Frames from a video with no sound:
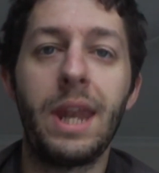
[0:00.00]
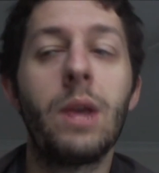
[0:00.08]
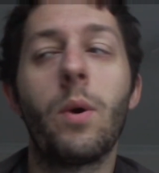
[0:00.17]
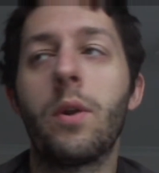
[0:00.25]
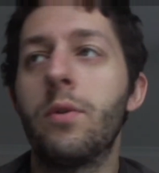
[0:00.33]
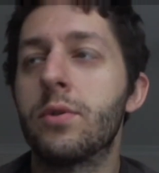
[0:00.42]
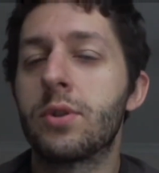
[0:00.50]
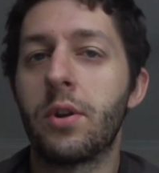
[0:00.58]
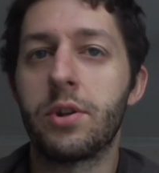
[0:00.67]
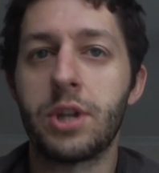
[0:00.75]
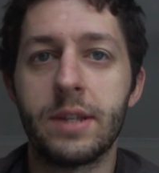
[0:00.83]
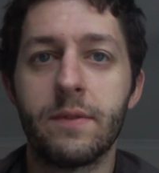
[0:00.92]
Anyone who's got
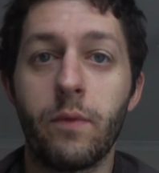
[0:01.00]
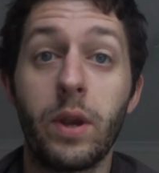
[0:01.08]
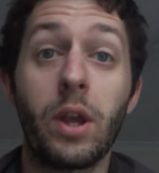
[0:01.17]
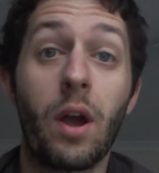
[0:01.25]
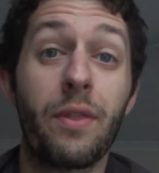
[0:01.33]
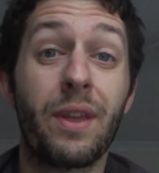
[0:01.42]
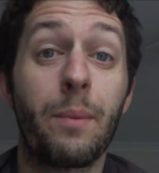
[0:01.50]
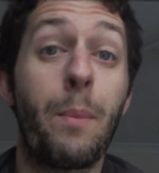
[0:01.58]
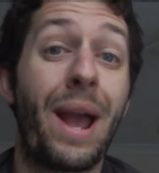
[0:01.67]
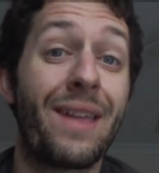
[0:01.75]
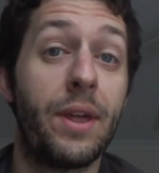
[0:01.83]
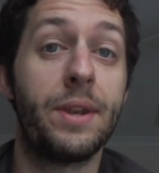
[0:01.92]
a chance of winning, I think
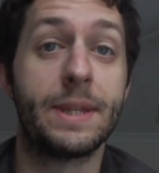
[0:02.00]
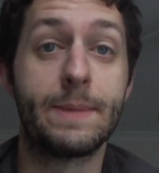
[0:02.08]
back then